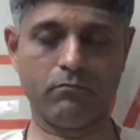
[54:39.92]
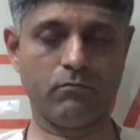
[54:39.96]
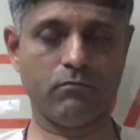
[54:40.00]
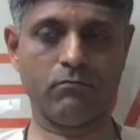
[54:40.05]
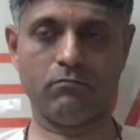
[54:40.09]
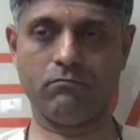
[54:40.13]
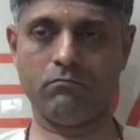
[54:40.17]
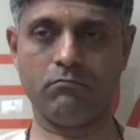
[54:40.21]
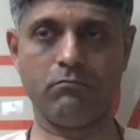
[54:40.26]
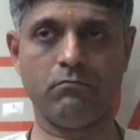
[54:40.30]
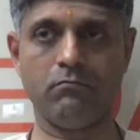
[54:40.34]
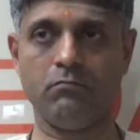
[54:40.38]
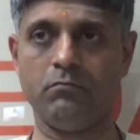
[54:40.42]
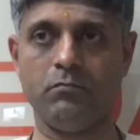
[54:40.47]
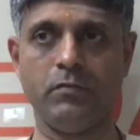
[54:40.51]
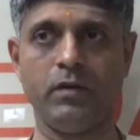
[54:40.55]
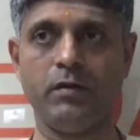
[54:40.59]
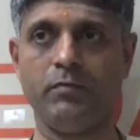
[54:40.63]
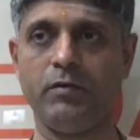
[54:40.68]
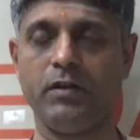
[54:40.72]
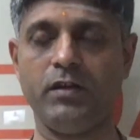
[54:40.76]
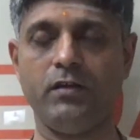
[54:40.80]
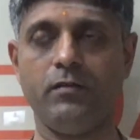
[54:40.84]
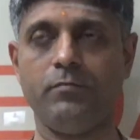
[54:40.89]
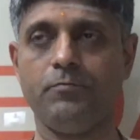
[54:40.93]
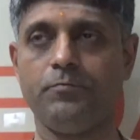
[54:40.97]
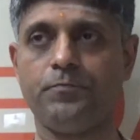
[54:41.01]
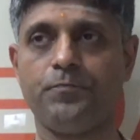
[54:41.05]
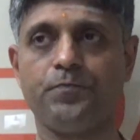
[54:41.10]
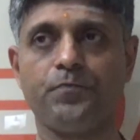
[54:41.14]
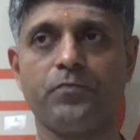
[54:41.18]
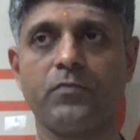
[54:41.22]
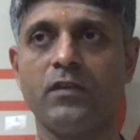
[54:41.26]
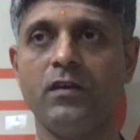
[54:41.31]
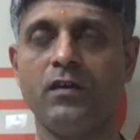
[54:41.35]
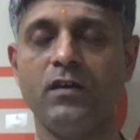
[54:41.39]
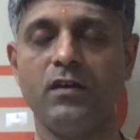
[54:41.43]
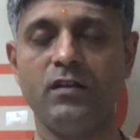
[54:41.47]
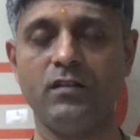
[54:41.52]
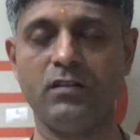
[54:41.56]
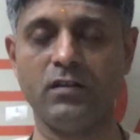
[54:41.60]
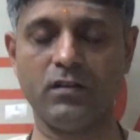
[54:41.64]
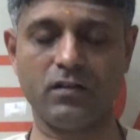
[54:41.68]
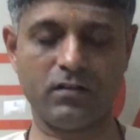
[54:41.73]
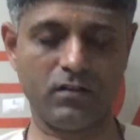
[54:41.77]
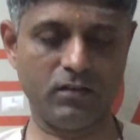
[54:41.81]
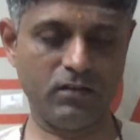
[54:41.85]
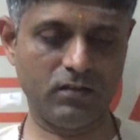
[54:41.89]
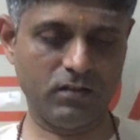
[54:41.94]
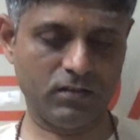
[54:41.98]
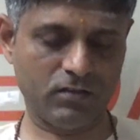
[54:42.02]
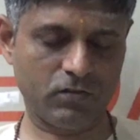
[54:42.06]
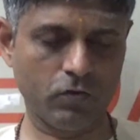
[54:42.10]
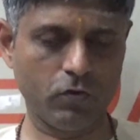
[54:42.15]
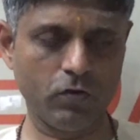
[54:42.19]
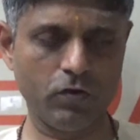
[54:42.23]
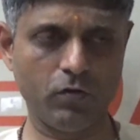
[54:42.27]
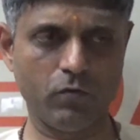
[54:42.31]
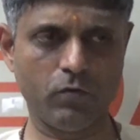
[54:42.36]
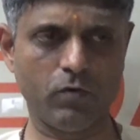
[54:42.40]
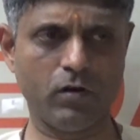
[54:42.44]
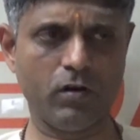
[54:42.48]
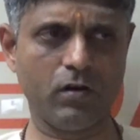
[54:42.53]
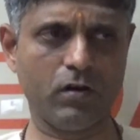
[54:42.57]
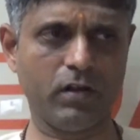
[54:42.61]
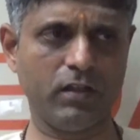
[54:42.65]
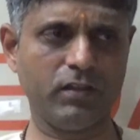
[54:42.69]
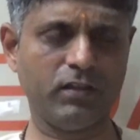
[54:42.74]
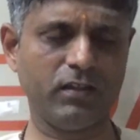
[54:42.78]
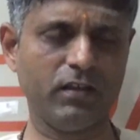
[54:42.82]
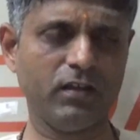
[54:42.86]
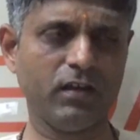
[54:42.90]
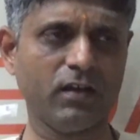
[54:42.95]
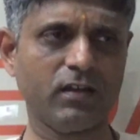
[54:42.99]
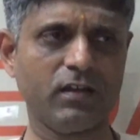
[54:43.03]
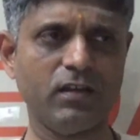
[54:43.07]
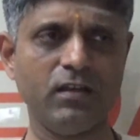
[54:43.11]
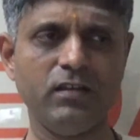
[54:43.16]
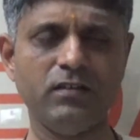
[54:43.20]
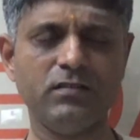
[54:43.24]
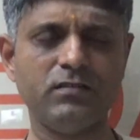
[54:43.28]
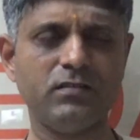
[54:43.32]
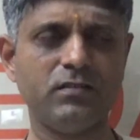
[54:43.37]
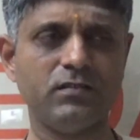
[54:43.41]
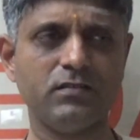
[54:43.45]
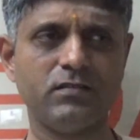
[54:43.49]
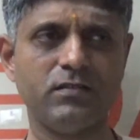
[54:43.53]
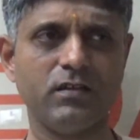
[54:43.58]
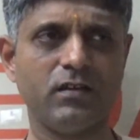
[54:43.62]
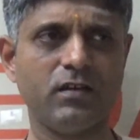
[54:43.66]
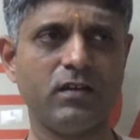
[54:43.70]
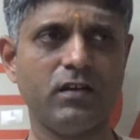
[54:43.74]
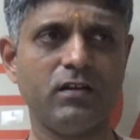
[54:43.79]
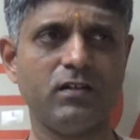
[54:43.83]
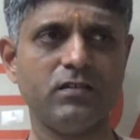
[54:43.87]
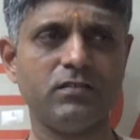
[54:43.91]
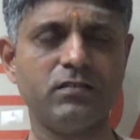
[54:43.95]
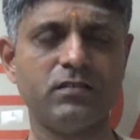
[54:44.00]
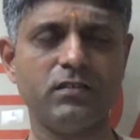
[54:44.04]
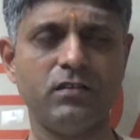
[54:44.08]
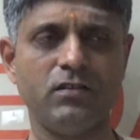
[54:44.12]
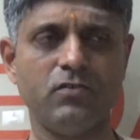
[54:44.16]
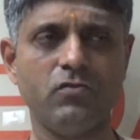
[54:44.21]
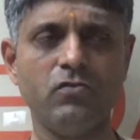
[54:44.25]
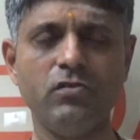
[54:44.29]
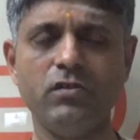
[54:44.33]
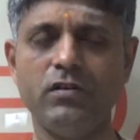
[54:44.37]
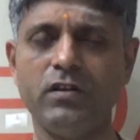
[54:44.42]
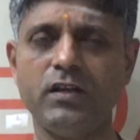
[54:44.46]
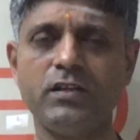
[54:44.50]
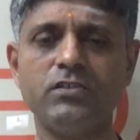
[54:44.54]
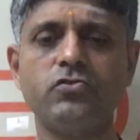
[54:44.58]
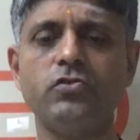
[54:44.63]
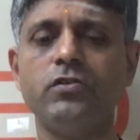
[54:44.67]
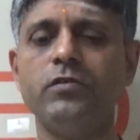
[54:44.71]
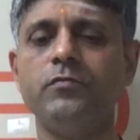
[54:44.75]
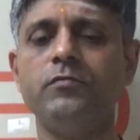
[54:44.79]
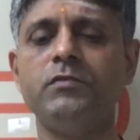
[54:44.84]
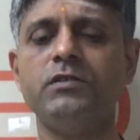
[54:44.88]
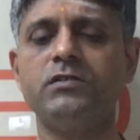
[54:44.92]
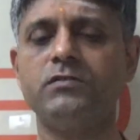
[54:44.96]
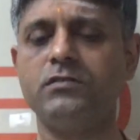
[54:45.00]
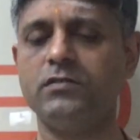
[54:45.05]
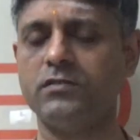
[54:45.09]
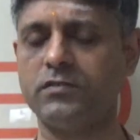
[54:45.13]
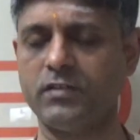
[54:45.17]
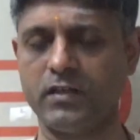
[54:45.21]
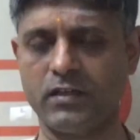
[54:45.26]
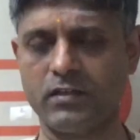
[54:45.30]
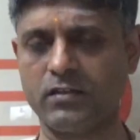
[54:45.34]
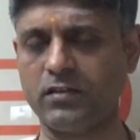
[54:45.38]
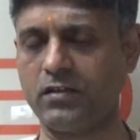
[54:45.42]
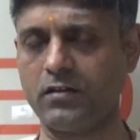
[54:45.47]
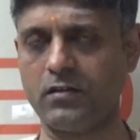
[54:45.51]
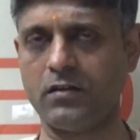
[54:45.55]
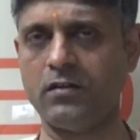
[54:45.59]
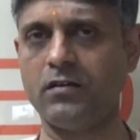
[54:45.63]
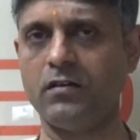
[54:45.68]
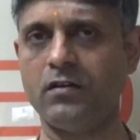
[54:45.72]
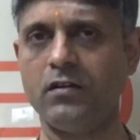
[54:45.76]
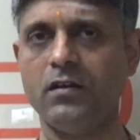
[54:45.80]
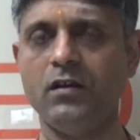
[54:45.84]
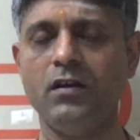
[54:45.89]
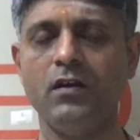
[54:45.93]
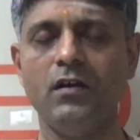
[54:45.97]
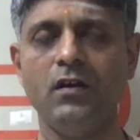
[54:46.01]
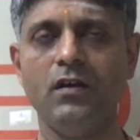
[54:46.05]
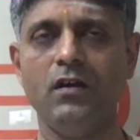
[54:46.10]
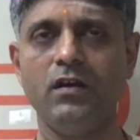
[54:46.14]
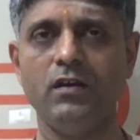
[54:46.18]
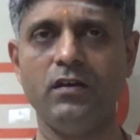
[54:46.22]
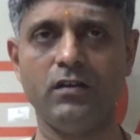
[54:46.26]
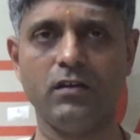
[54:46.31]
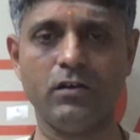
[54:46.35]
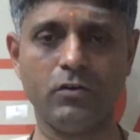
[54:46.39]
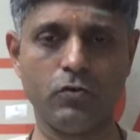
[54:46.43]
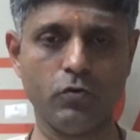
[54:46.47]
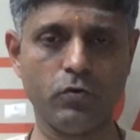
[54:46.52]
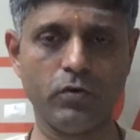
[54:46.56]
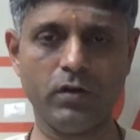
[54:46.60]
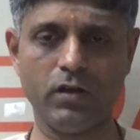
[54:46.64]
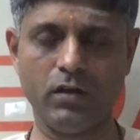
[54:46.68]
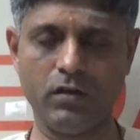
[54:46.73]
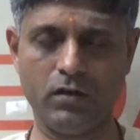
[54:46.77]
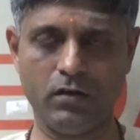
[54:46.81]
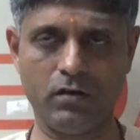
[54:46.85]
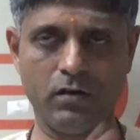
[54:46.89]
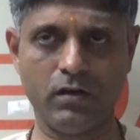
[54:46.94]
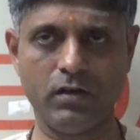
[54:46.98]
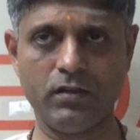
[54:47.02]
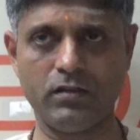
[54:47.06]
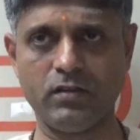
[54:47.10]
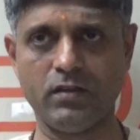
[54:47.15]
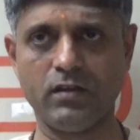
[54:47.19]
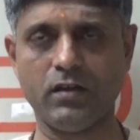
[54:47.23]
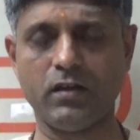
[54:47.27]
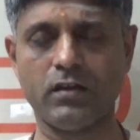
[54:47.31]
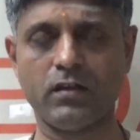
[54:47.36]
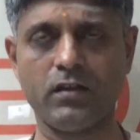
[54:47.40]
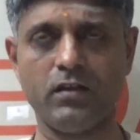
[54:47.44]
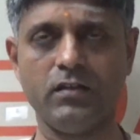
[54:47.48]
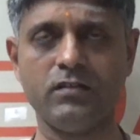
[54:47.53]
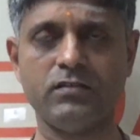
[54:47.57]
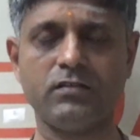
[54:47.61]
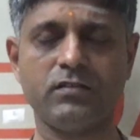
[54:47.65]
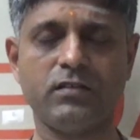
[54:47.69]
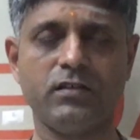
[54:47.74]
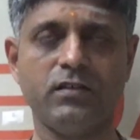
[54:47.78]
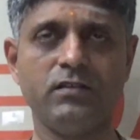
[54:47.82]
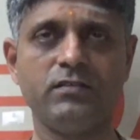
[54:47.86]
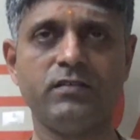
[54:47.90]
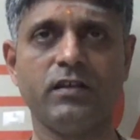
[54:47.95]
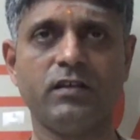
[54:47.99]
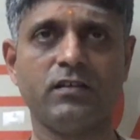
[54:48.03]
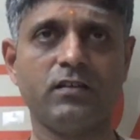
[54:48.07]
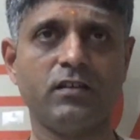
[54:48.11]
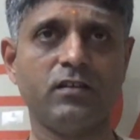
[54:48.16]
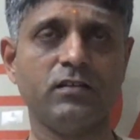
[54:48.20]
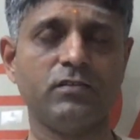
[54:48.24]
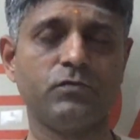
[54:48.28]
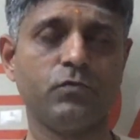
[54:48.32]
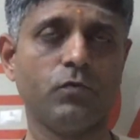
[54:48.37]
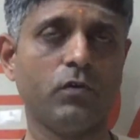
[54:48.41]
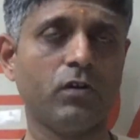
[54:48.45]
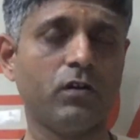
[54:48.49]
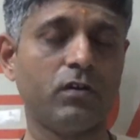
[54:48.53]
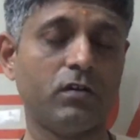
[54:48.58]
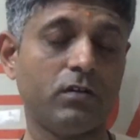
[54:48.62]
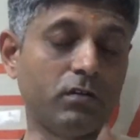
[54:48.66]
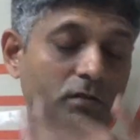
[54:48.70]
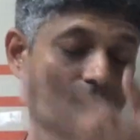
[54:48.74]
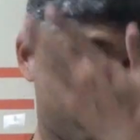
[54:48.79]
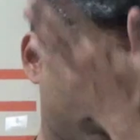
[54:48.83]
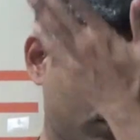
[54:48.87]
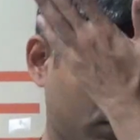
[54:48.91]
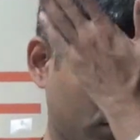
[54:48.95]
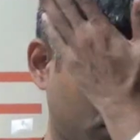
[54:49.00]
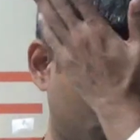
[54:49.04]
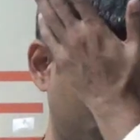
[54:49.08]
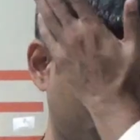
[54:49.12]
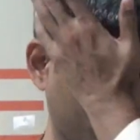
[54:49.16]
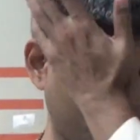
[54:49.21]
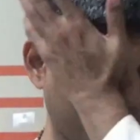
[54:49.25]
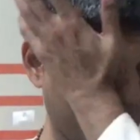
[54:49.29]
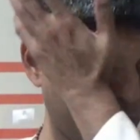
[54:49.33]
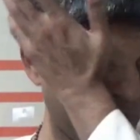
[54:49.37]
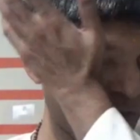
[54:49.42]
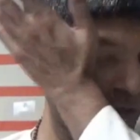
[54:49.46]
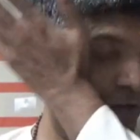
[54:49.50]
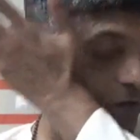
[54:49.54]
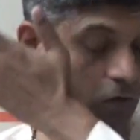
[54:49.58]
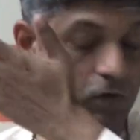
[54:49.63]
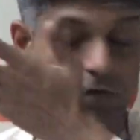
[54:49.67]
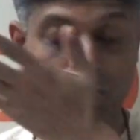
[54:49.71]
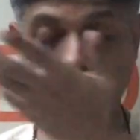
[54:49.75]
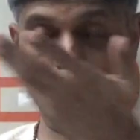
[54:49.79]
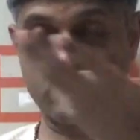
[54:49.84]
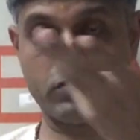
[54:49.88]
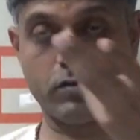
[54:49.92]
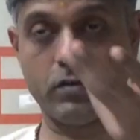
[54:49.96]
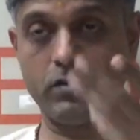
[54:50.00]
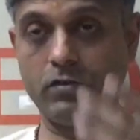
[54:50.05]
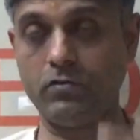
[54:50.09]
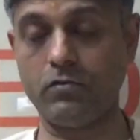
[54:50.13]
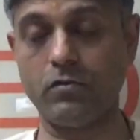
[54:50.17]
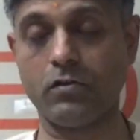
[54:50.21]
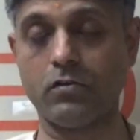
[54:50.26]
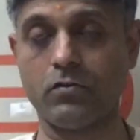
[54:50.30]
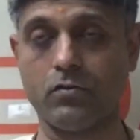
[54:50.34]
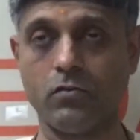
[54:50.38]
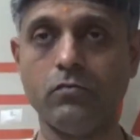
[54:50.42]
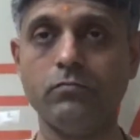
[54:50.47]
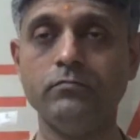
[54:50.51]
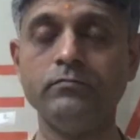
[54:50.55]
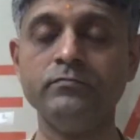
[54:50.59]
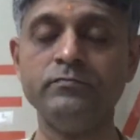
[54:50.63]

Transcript: Maybe in this whole war, I think Achilles is the greatest hero. Next to him is this Hector, and in a duel, I think Achilles kills Hector, is what is shown in Troy also. I do not know.